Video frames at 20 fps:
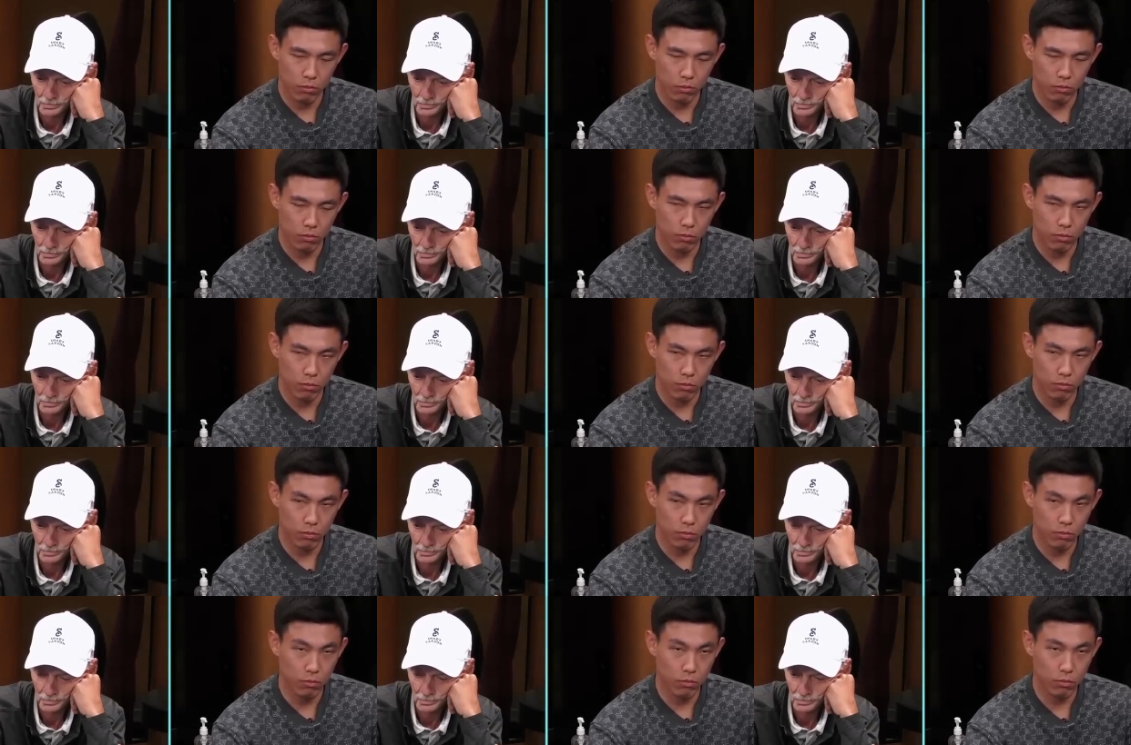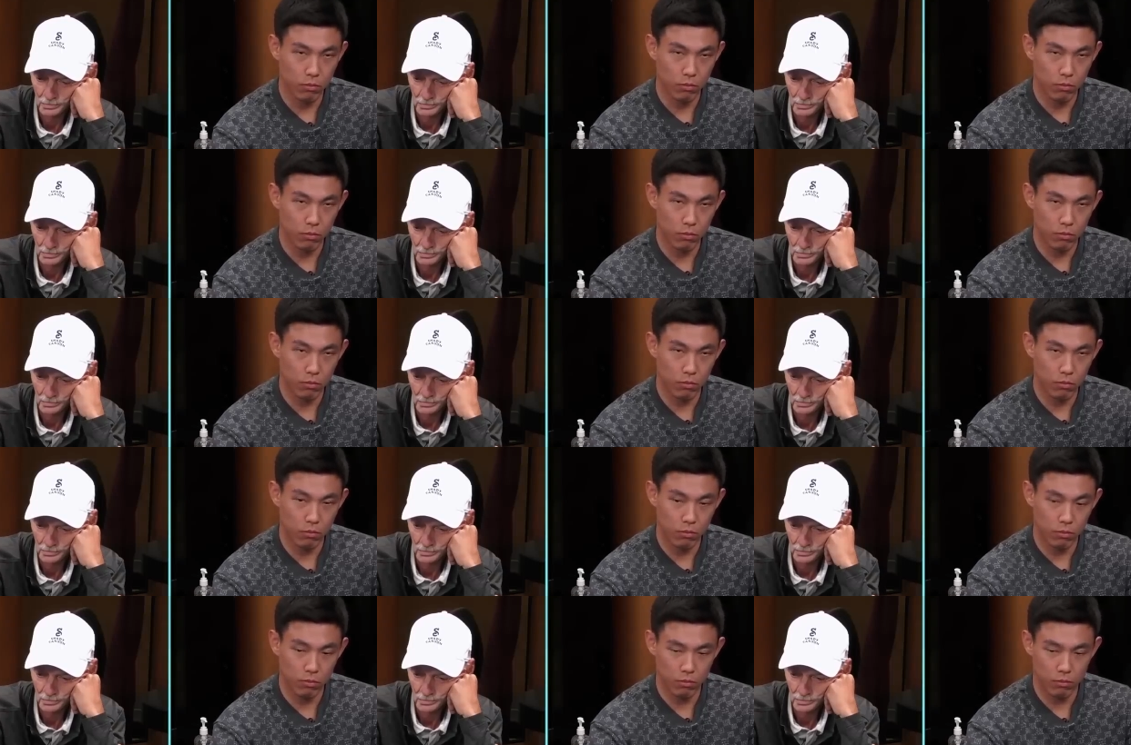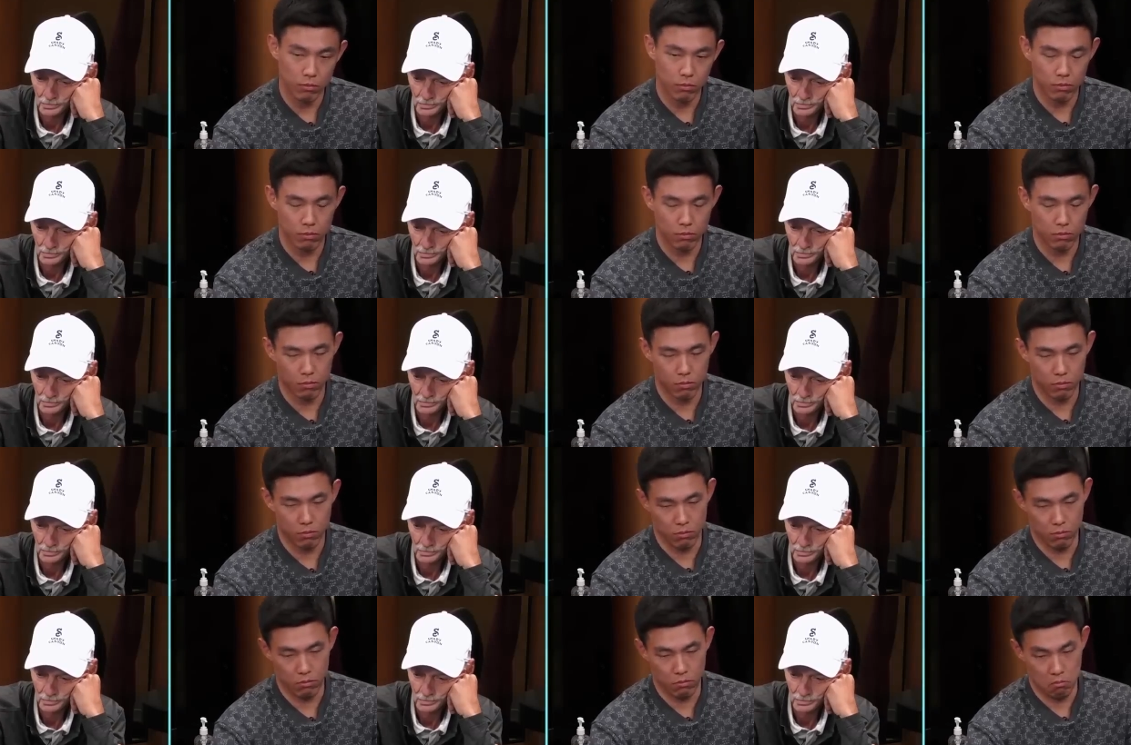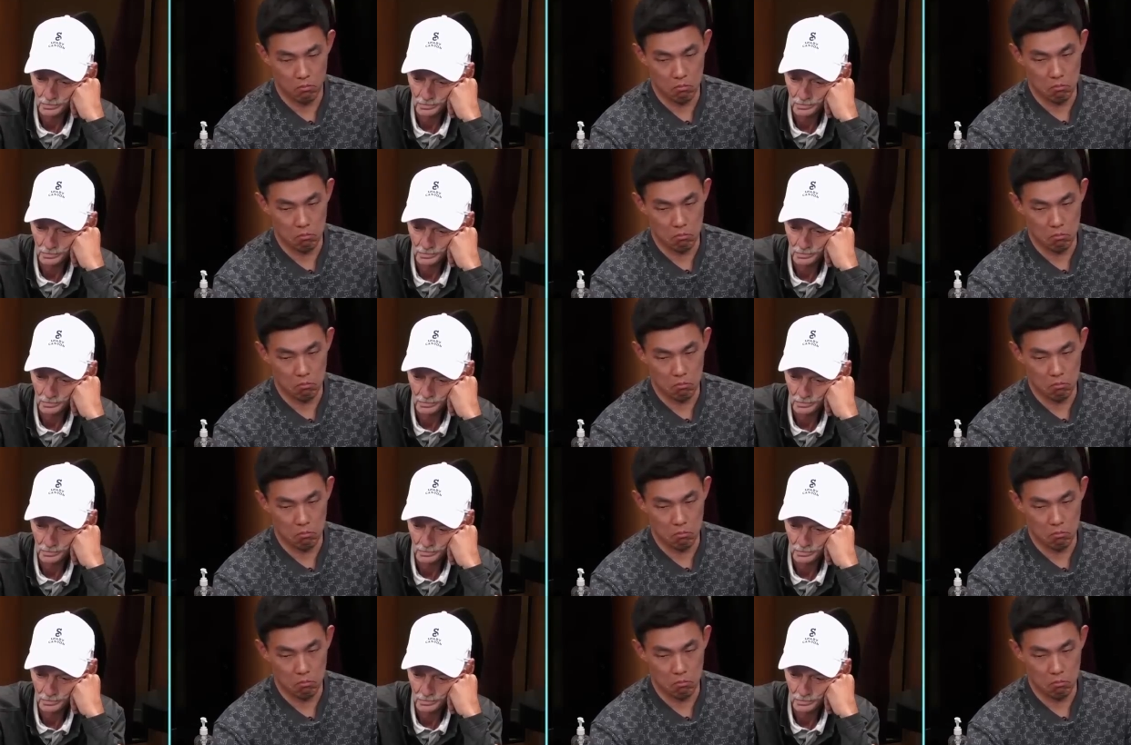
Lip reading: Nothing is said.